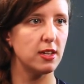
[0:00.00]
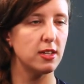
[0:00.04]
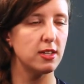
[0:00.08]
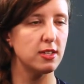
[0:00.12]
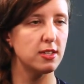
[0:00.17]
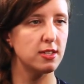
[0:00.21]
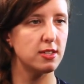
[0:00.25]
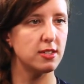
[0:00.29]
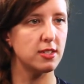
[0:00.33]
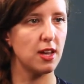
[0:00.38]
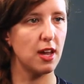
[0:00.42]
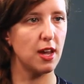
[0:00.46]

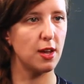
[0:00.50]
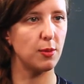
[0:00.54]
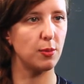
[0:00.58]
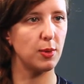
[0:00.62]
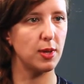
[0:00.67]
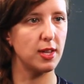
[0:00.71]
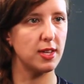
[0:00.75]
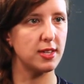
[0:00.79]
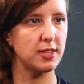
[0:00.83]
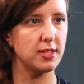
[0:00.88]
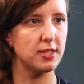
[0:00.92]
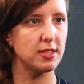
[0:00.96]

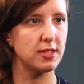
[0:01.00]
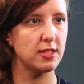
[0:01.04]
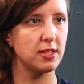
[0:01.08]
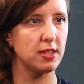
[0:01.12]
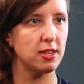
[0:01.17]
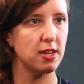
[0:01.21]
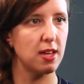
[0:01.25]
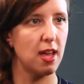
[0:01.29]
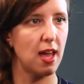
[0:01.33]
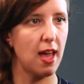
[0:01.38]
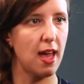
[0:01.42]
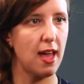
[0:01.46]
sideways
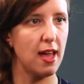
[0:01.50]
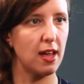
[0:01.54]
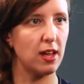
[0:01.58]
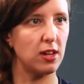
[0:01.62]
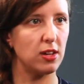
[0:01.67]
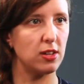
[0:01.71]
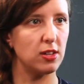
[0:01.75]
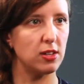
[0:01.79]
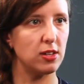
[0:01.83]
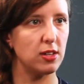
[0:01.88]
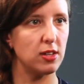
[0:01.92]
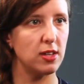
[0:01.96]

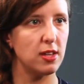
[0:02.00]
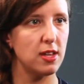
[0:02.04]
angle,